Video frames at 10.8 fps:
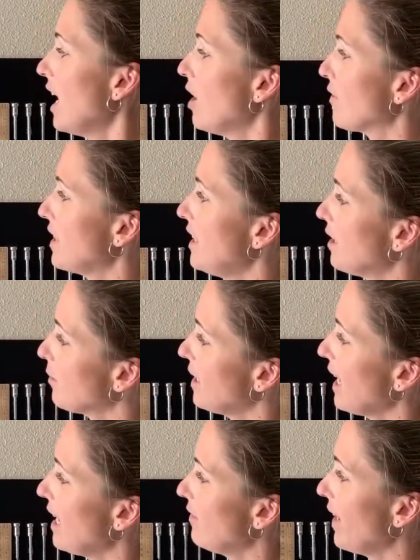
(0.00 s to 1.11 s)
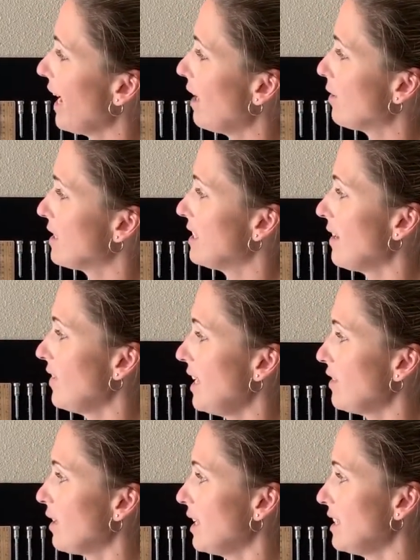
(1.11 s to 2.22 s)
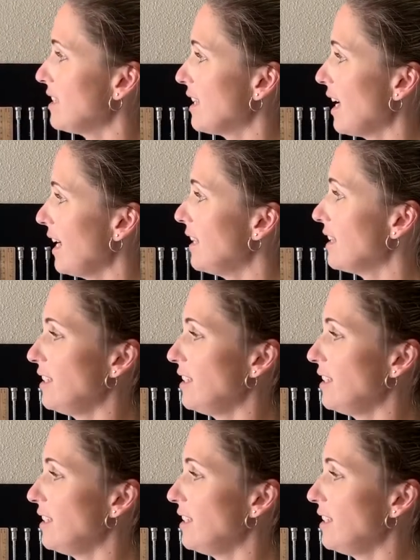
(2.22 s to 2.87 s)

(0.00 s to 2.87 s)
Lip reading: Over here we have our 7/8 threaded side.